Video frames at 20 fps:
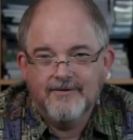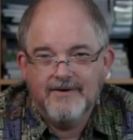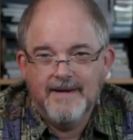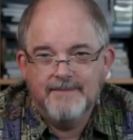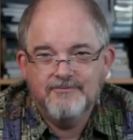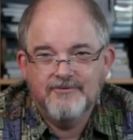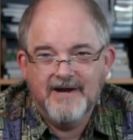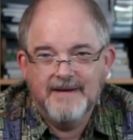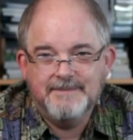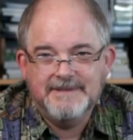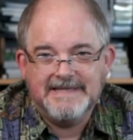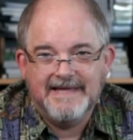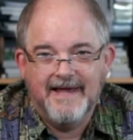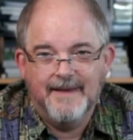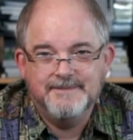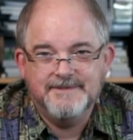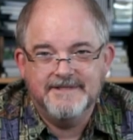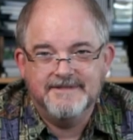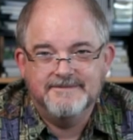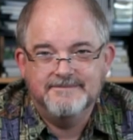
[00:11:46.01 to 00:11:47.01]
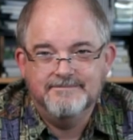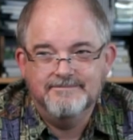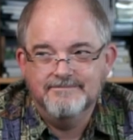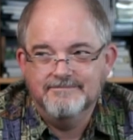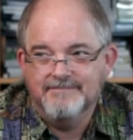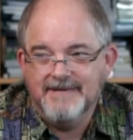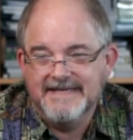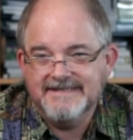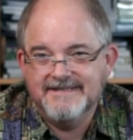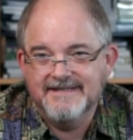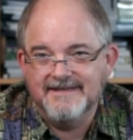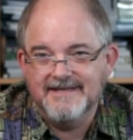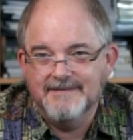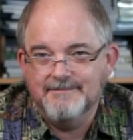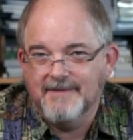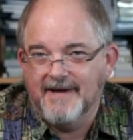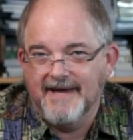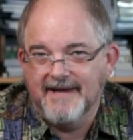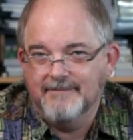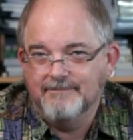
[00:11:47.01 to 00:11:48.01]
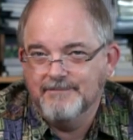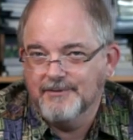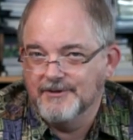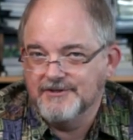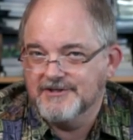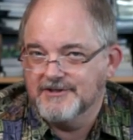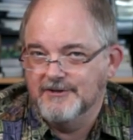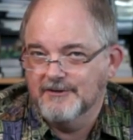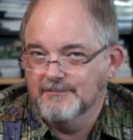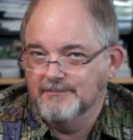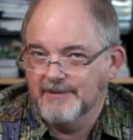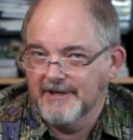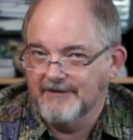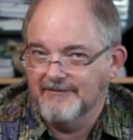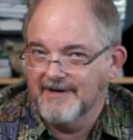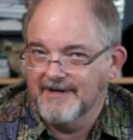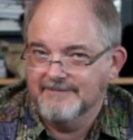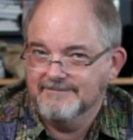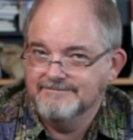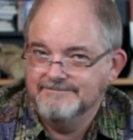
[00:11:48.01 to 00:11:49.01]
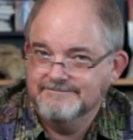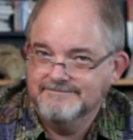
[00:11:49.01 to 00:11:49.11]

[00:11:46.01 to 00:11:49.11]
Crab Fragment Labs is basically my personal playground